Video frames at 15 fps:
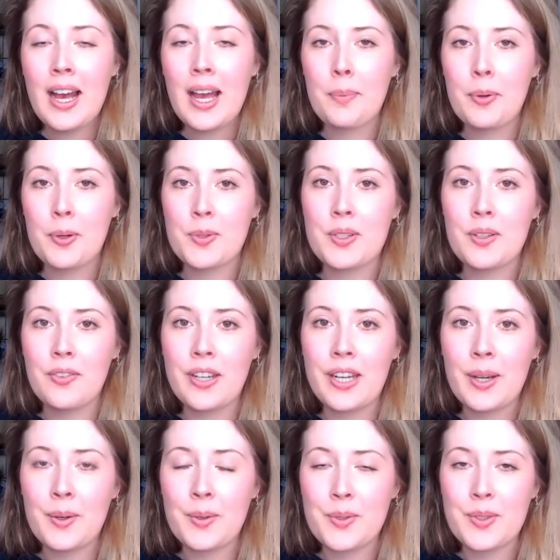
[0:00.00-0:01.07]
I post
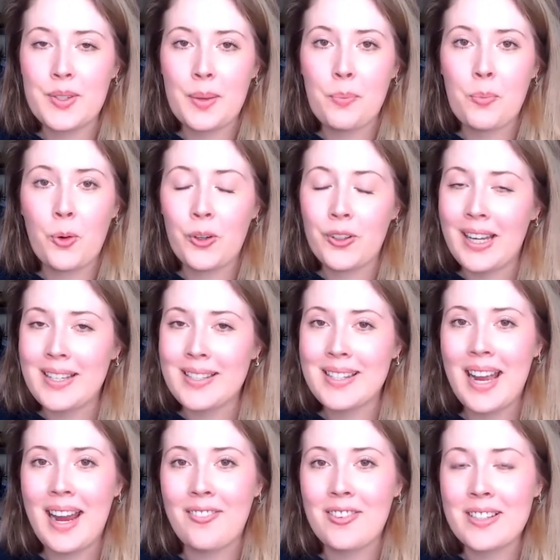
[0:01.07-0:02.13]
videos more or less
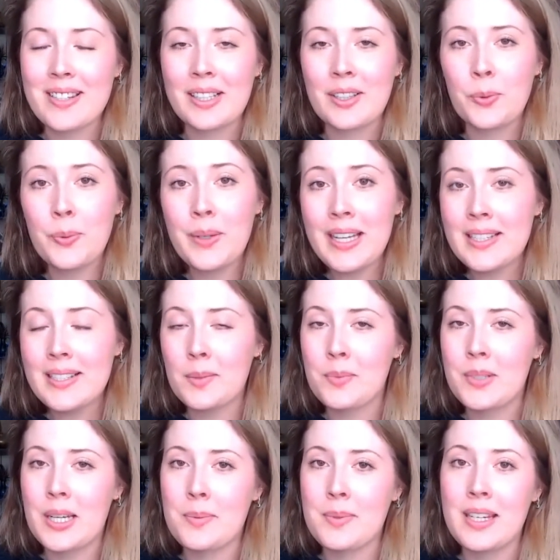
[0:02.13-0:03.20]
every single week,
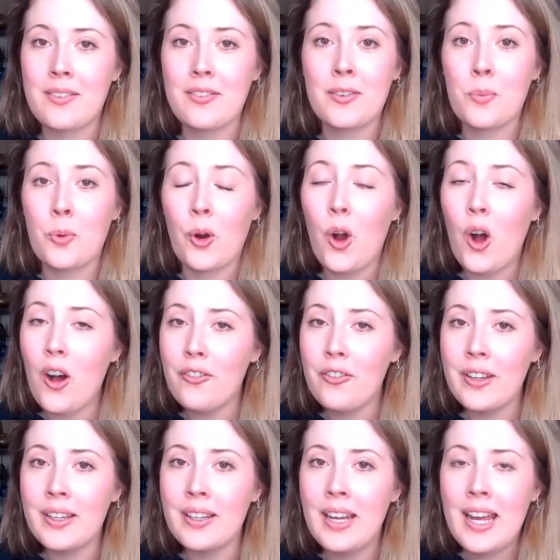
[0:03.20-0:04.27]
sometimes even more
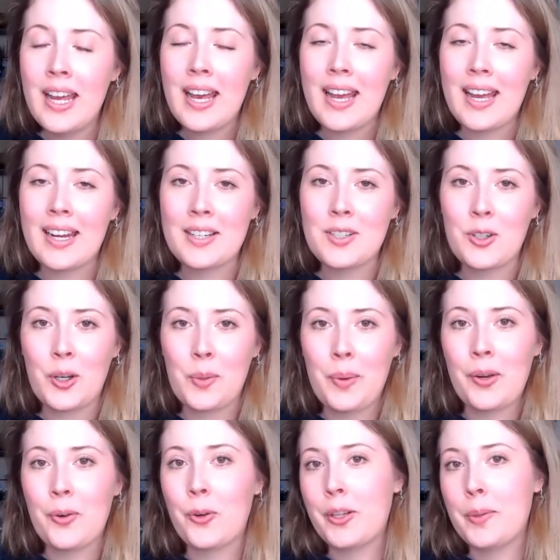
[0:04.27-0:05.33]
often, and I talk
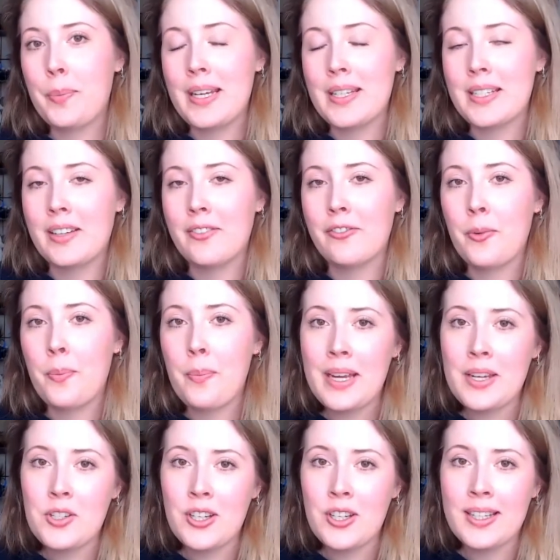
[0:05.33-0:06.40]
about oil painting
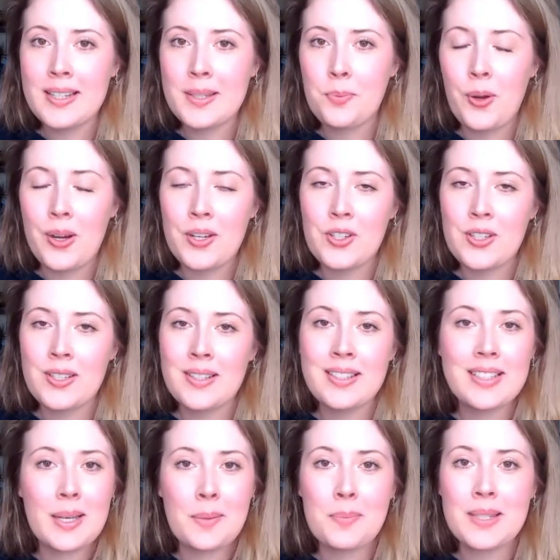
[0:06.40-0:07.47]
information, inspiration,
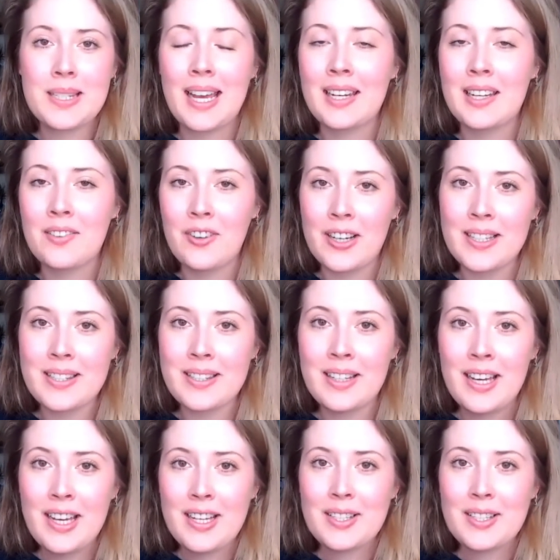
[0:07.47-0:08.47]
tips, and advice.